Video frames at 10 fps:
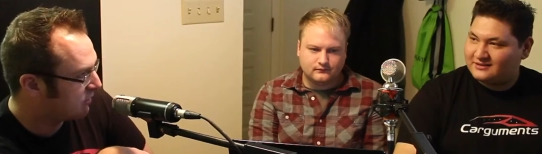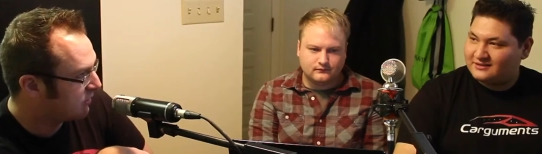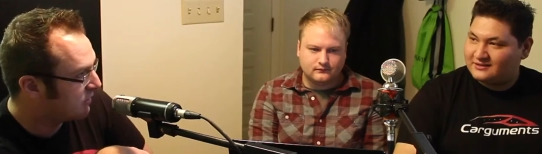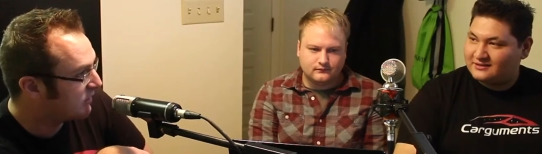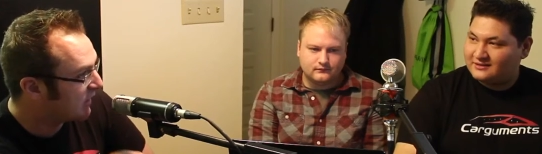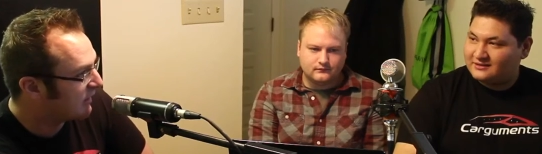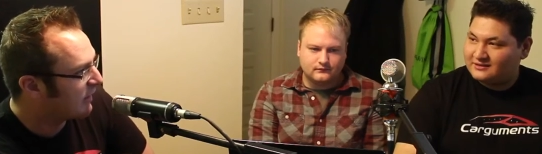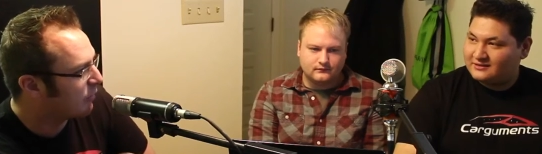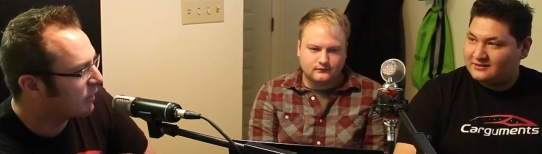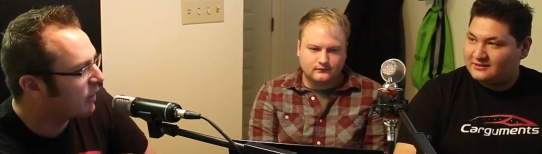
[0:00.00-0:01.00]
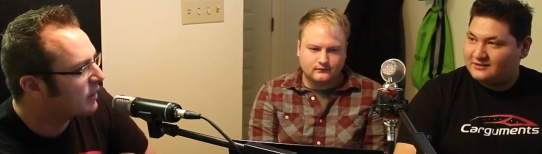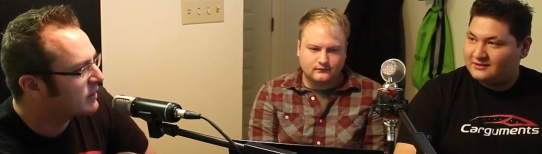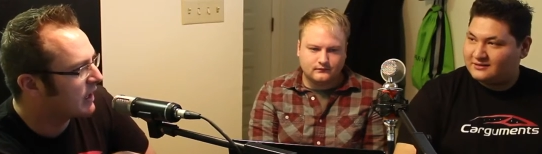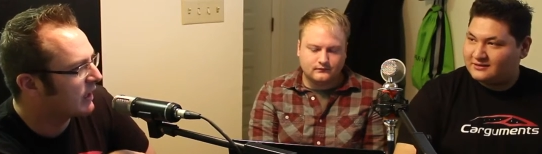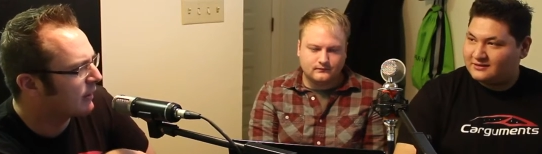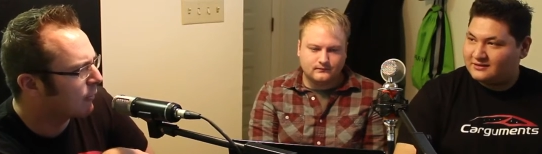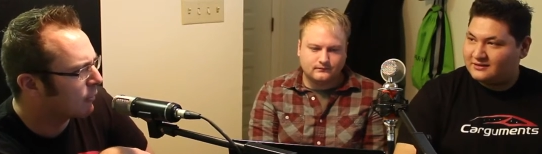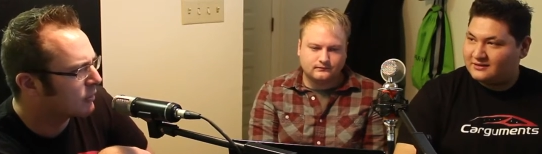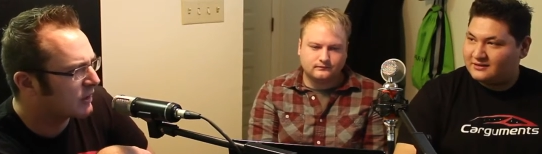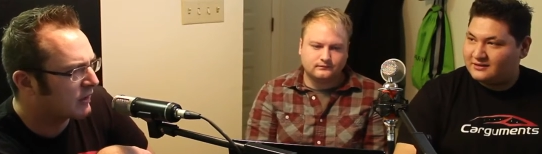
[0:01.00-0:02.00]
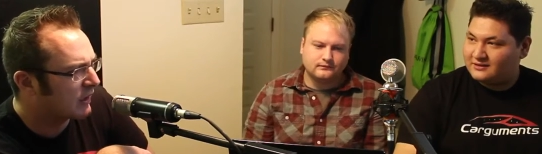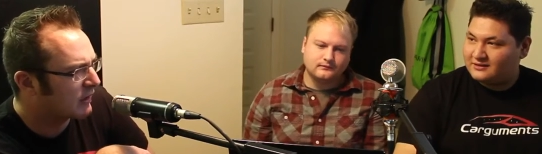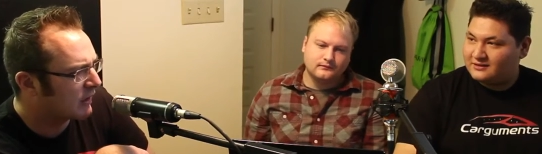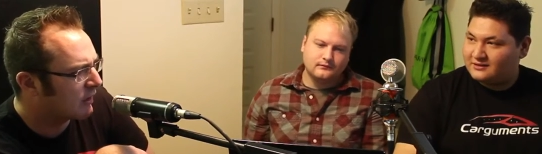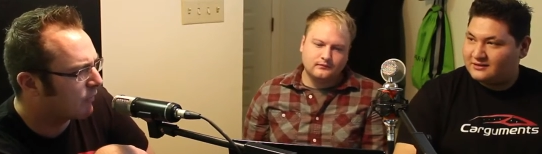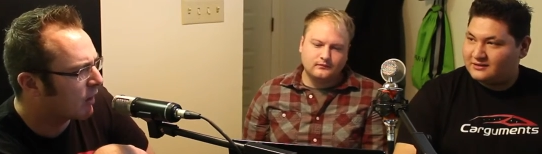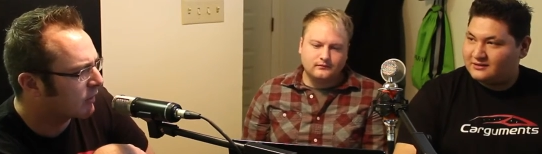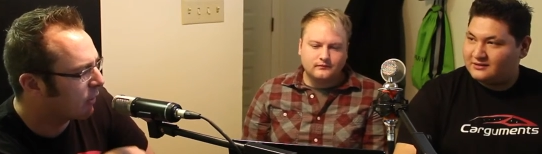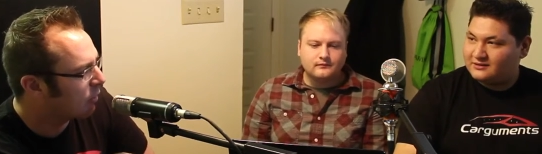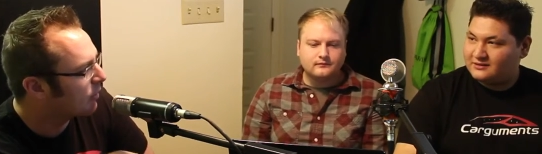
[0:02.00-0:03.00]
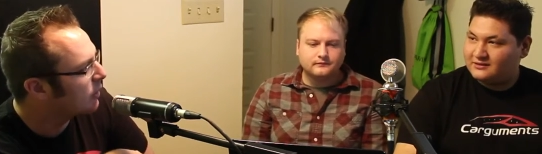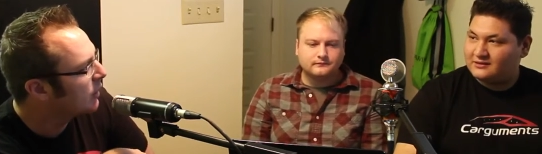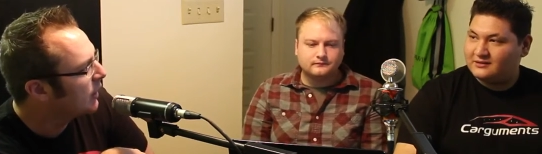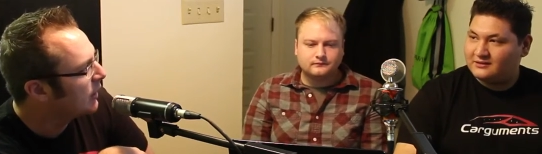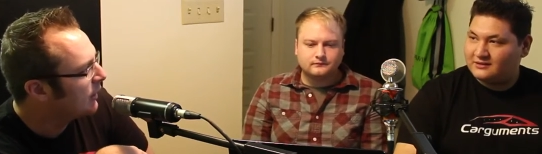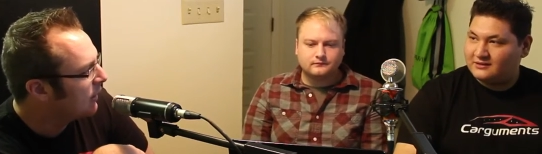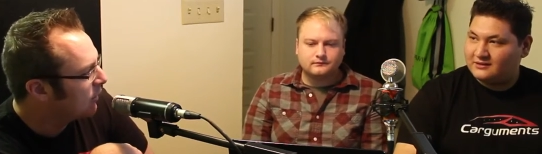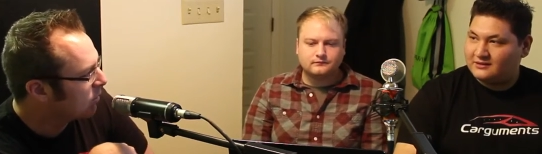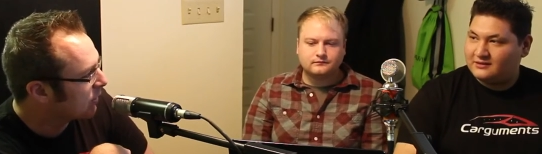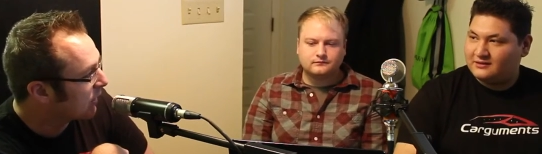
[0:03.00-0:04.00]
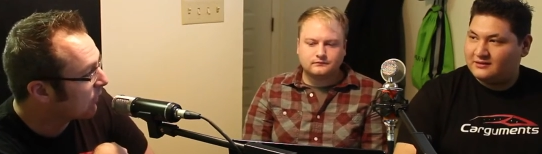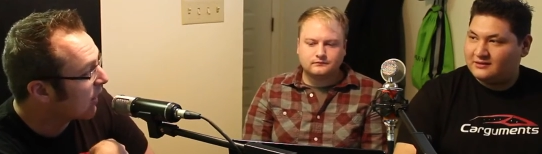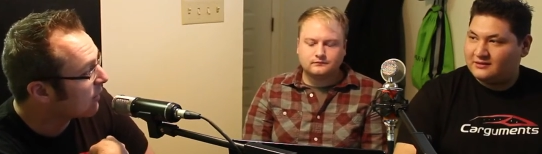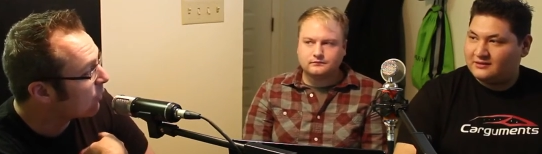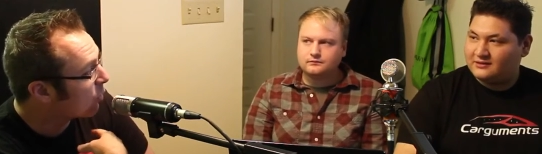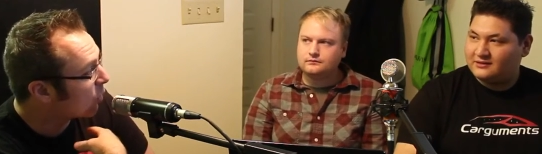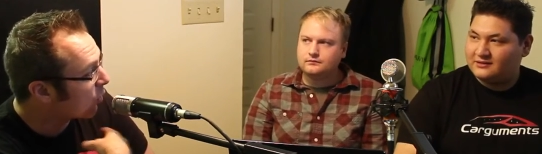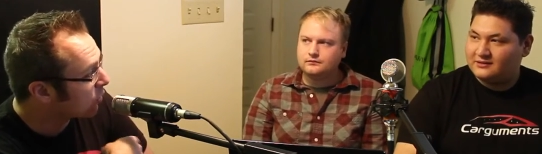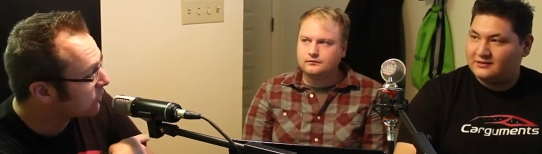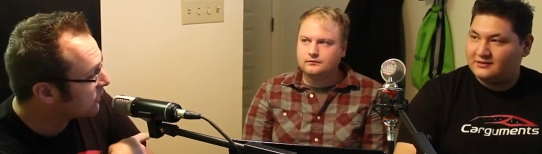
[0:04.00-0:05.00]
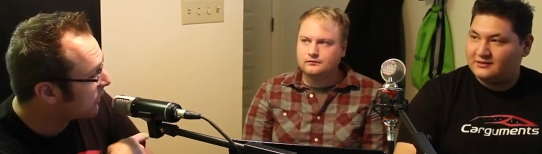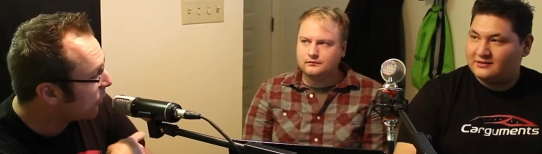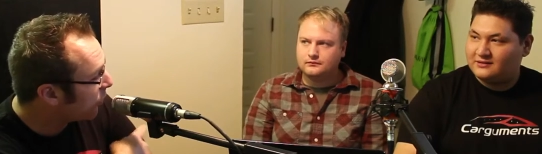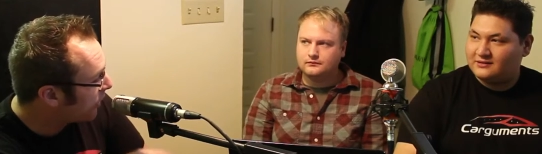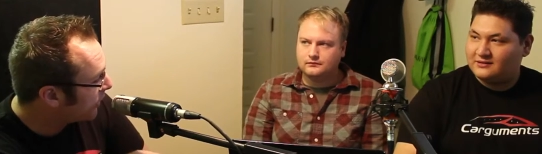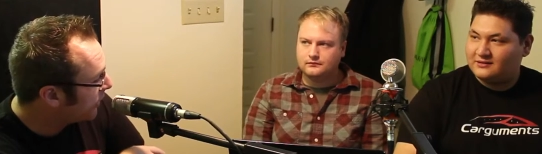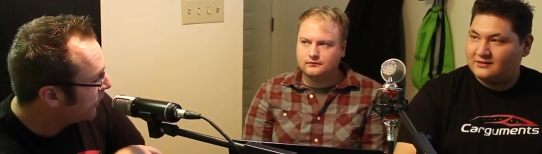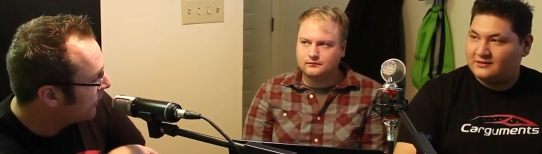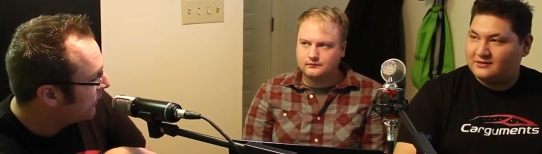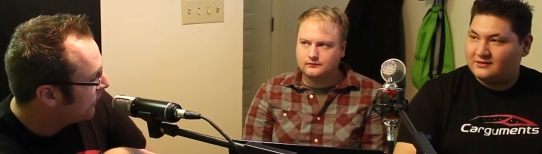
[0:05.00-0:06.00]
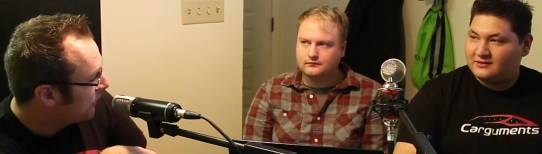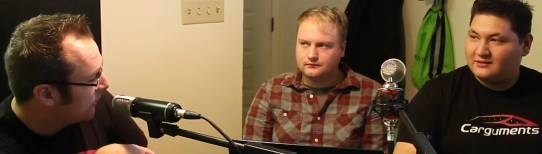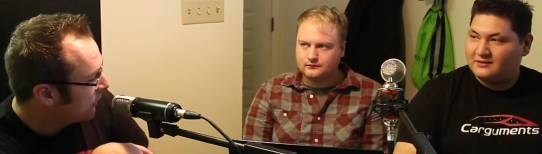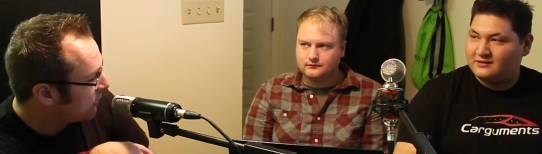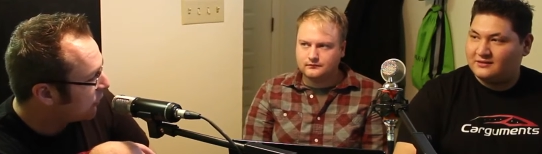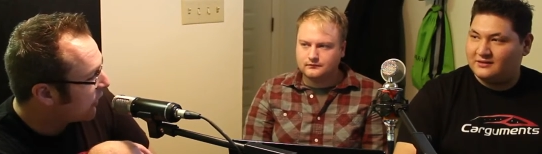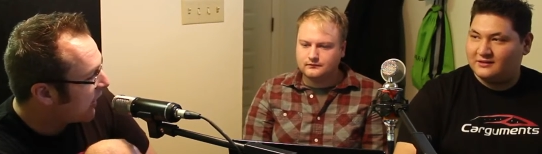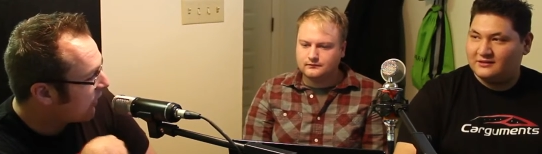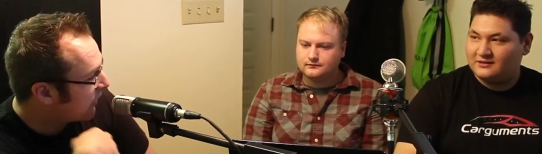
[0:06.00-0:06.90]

Speaker 1: said they were done taking orders. I think at the end of October, but they've gotten more orders than they wanted. So yeah. now I